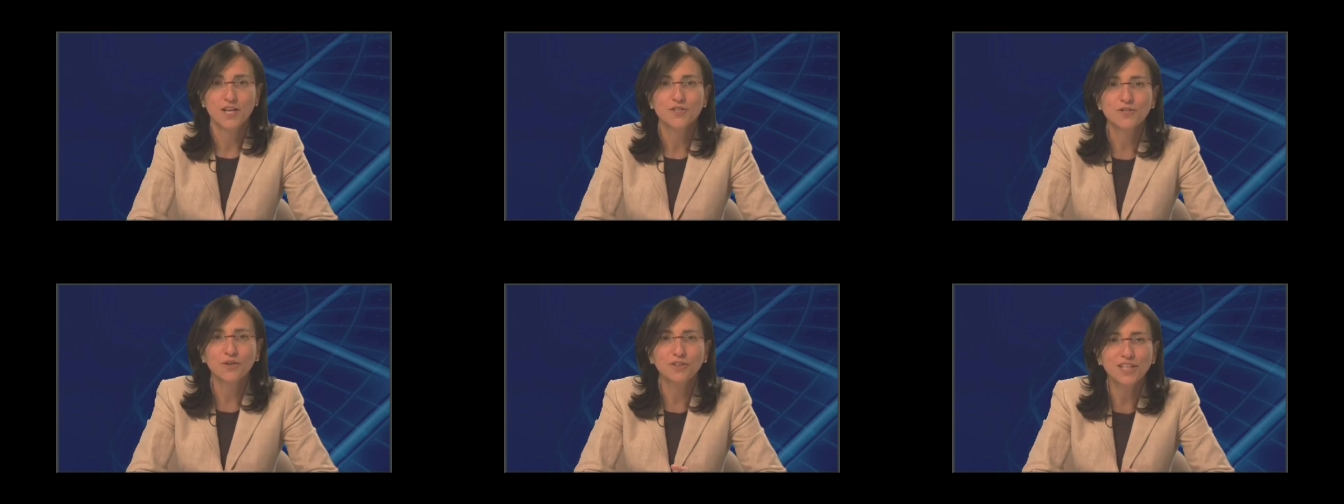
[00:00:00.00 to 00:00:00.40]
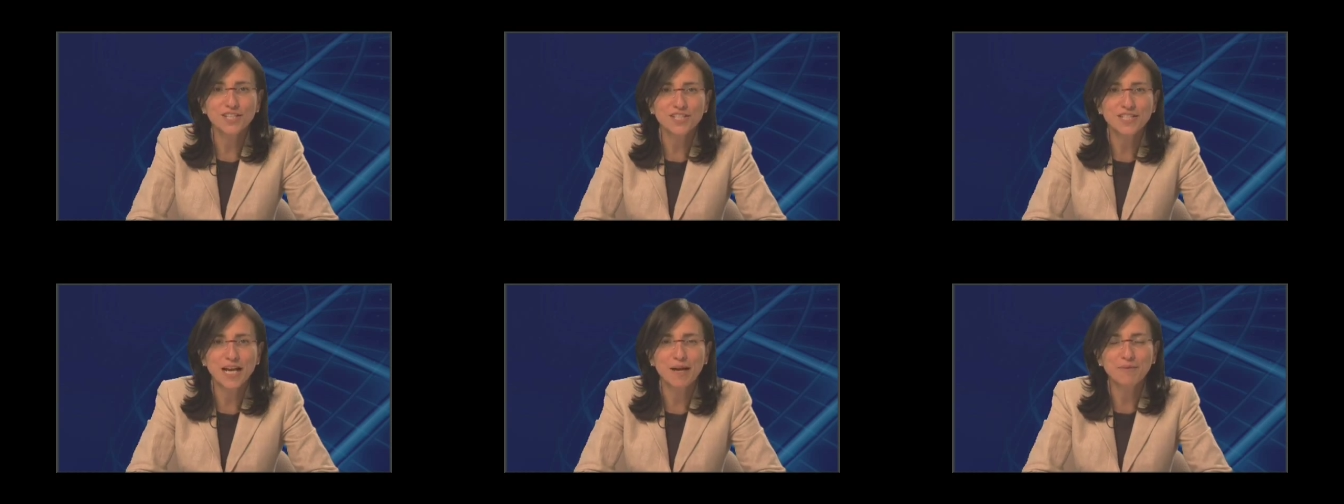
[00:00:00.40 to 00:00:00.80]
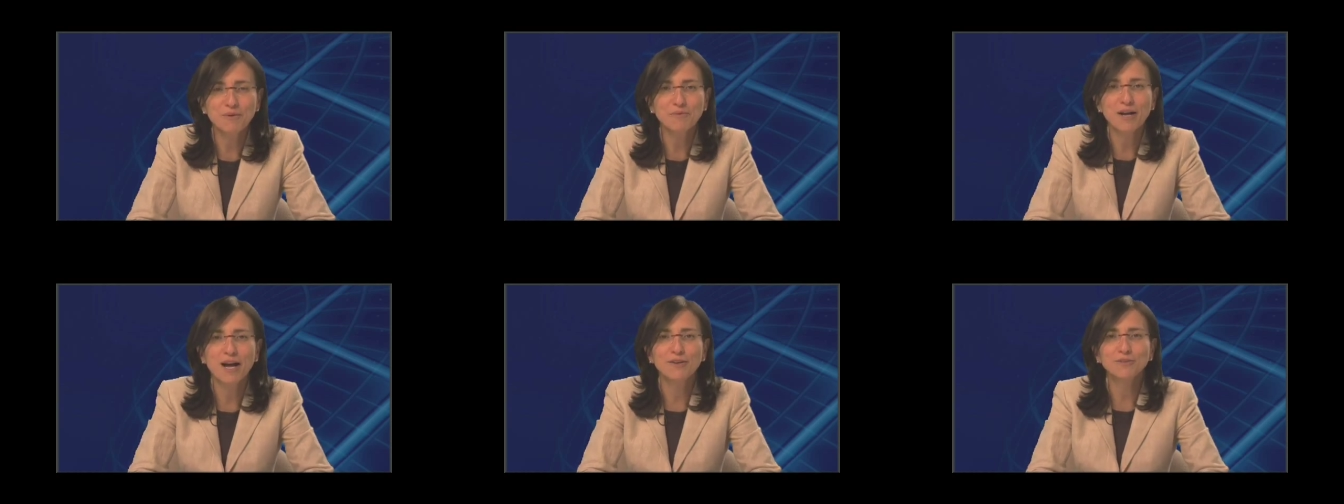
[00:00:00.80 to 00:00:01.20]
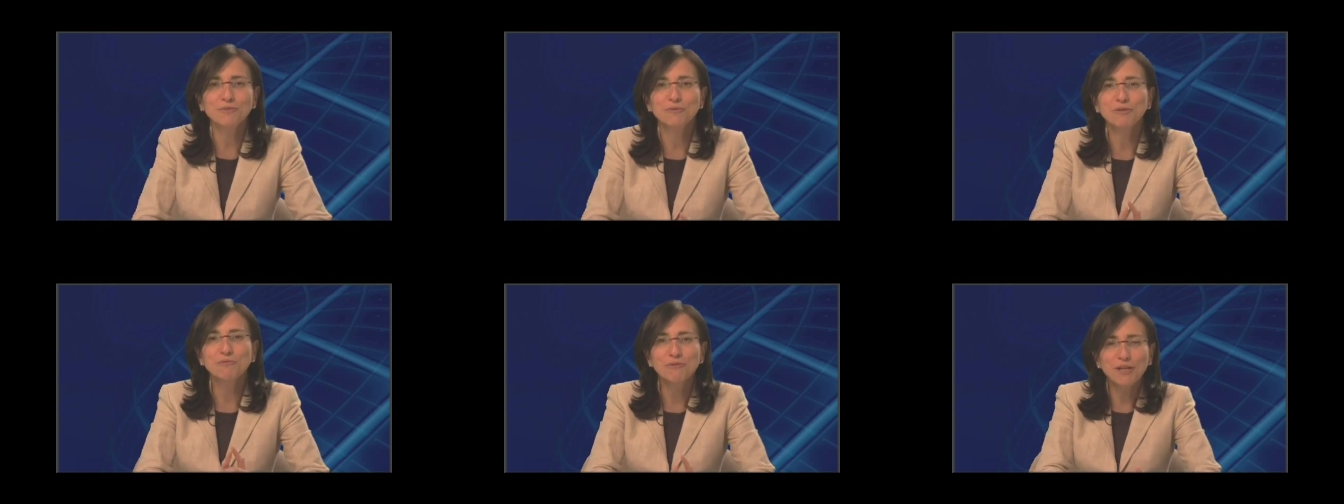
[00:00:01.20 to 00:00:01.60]
So this time around,
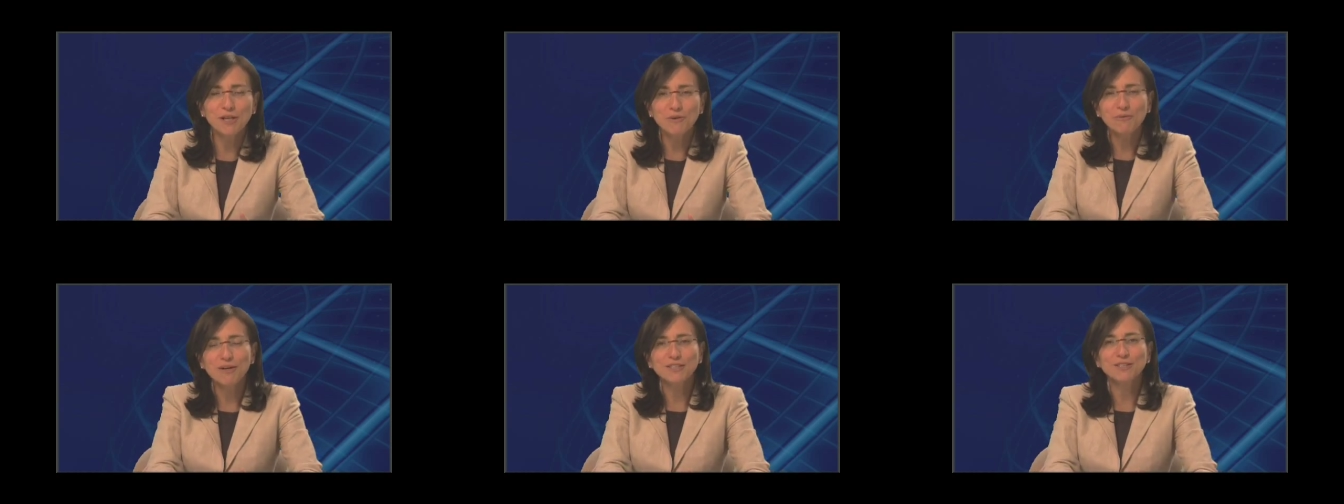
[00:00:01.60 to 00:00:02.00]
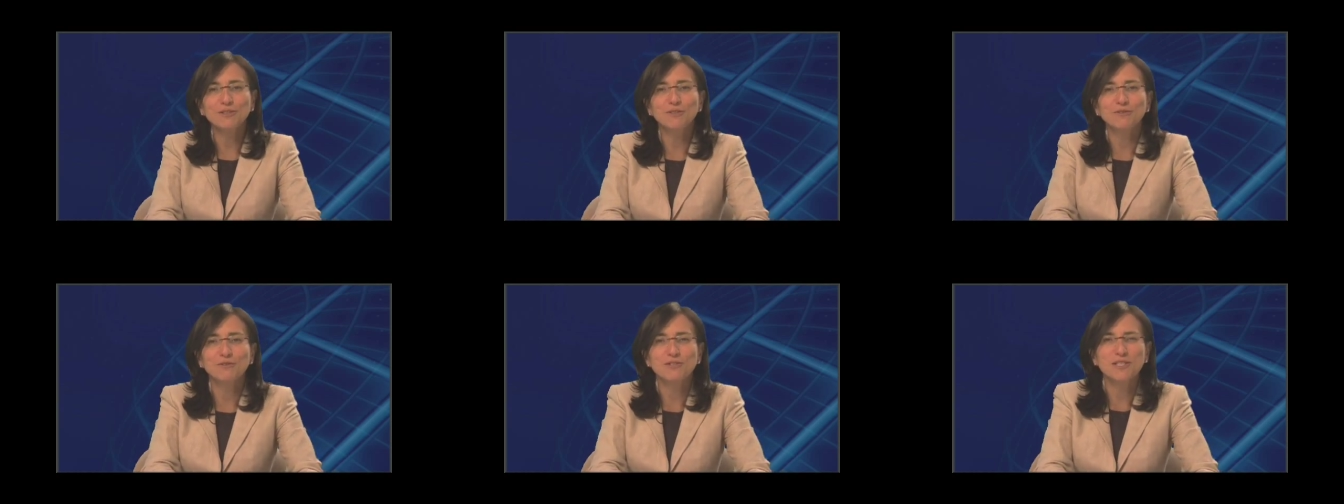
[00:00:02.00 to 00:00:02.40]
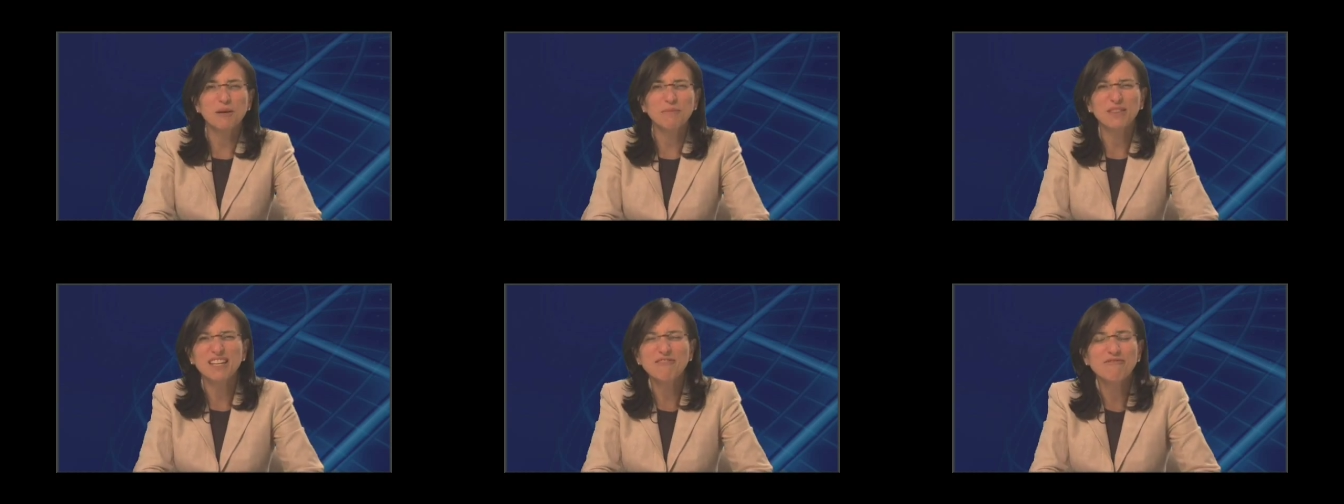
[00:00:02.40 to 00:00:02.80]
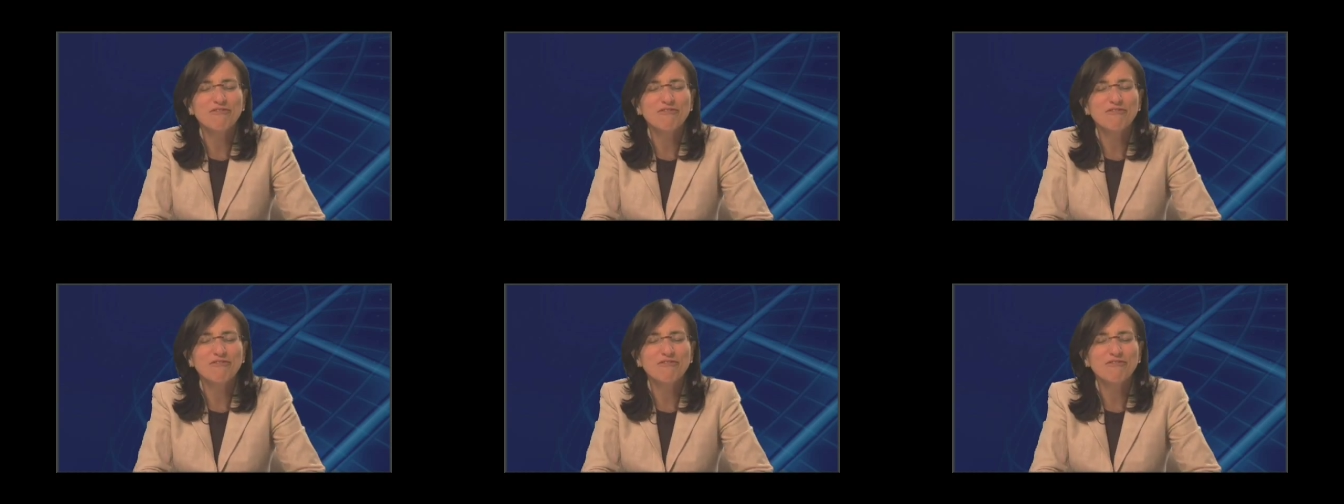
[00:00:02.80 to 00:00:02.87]
we really wanted to do something